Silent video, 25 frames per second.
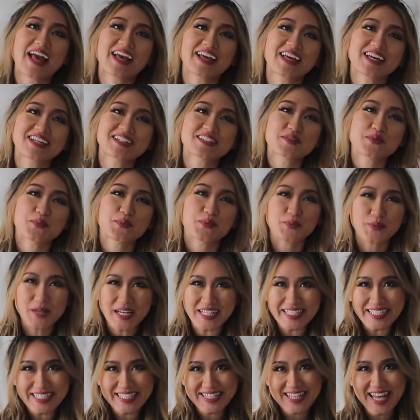Hi guys,
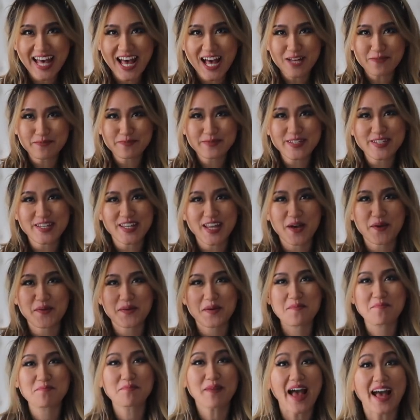what is up? Today
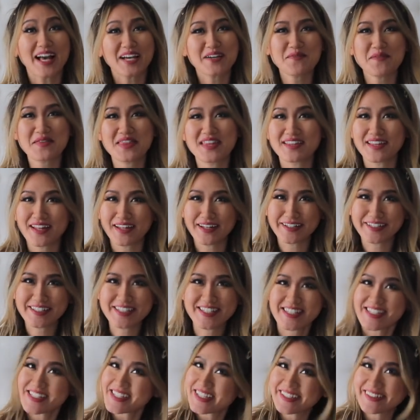we're back with another
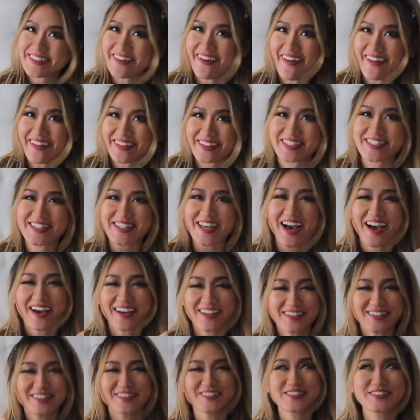Shein haul because
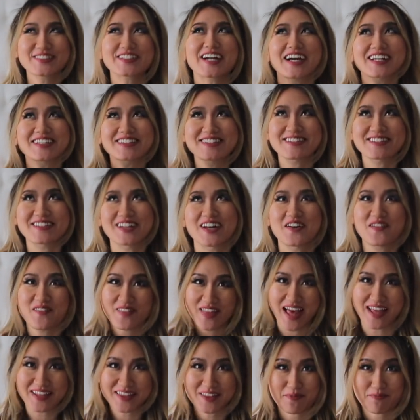I know you guys
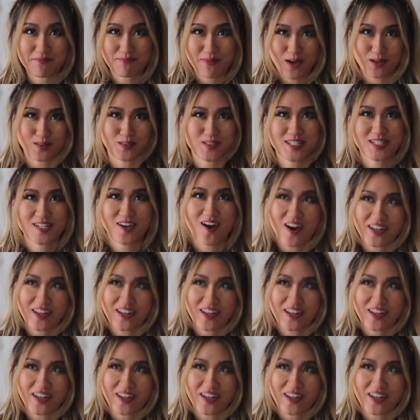love that the most.